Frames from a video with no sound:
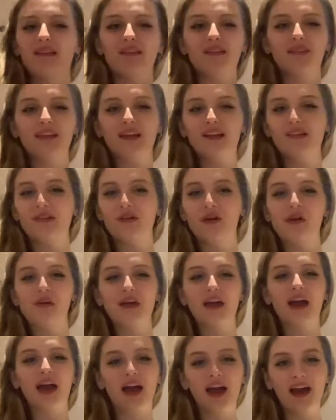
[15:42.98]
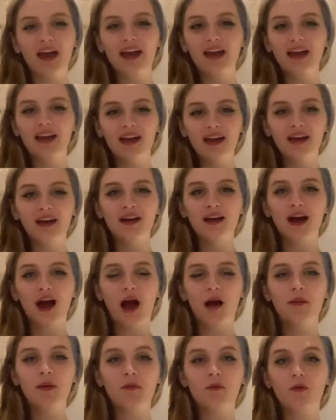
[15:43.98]
things are okay.
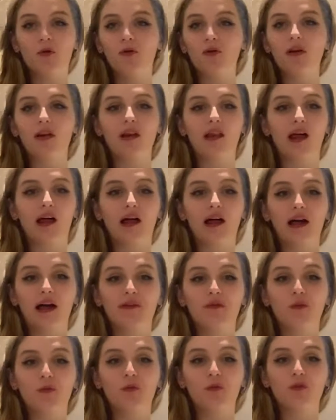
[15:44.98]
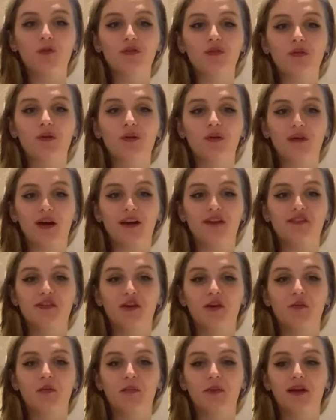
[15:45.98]
I mean, we're all alive and we're all doing a great
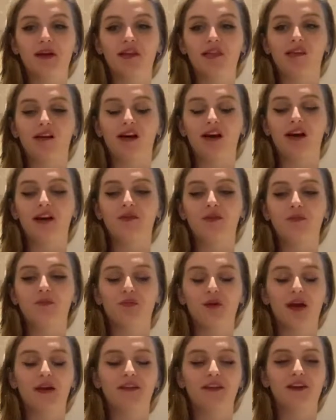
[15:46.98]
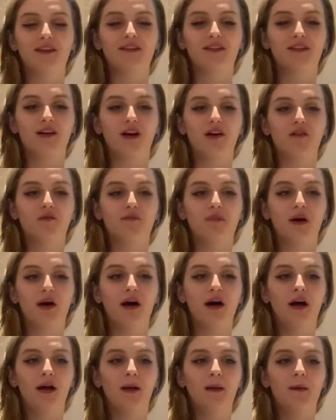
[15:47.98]
job at being alive and breathing and stuff,
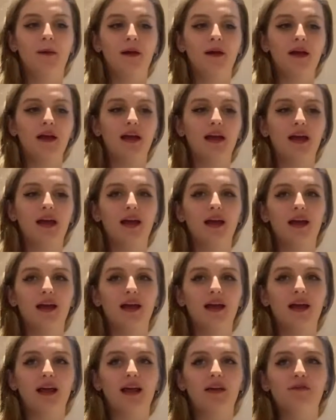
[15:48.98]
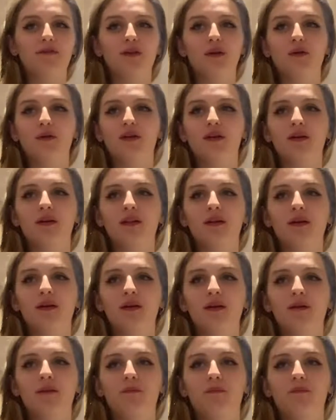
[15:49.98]
but if you can
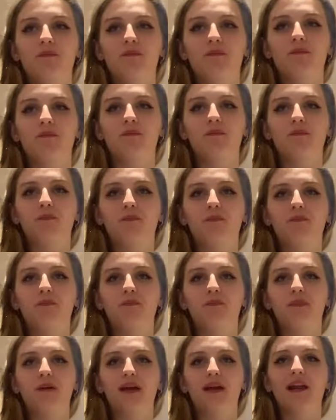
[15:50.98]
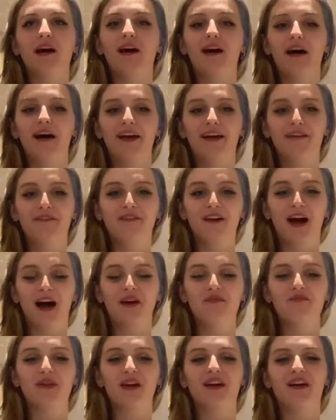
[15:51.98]
be alive
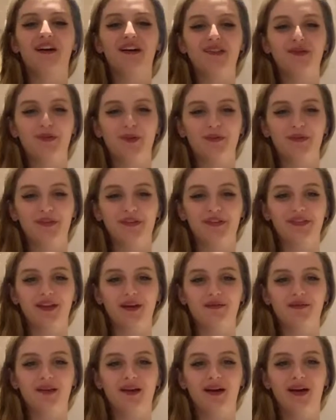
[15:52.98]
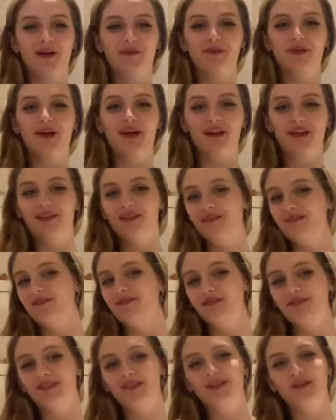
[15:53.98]
and be kind to people at the same time, then
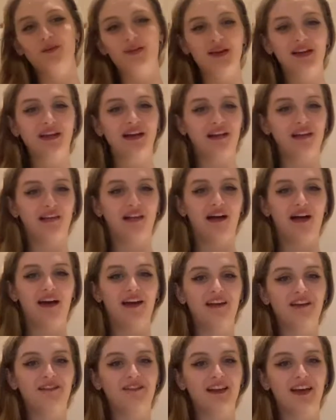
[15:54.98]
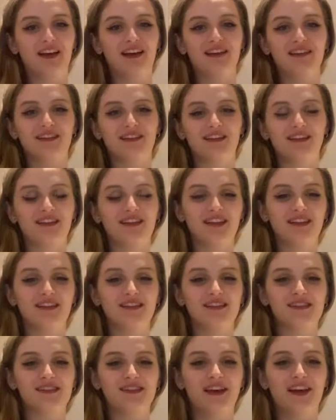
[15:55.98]
you're winning at life. Like, it's a good thing
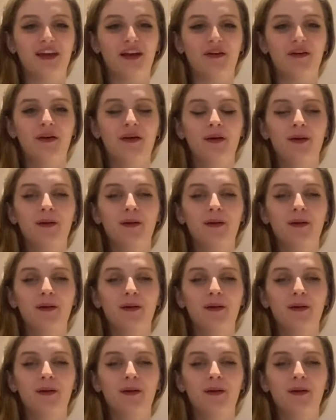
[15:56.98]
to do.